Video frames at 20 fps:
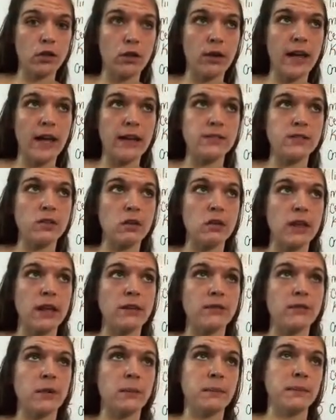Okay, so
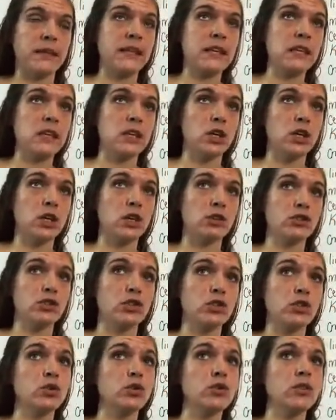like from here
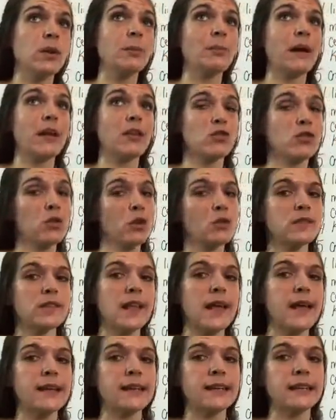to the Petro
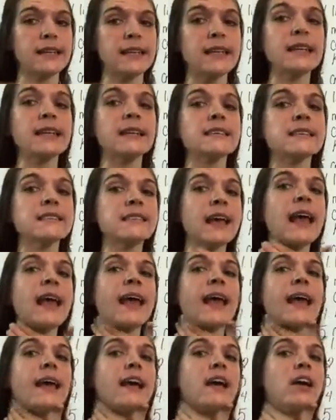Sun is
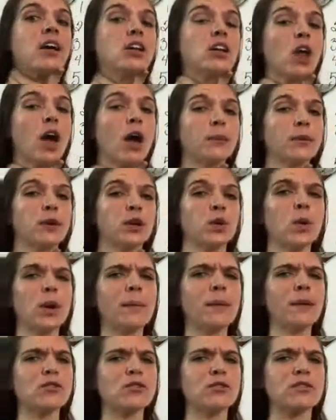a kilometer. What
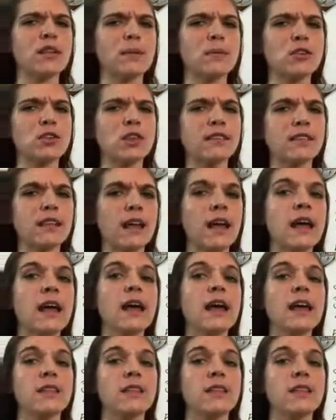Petro Sun is Jessica?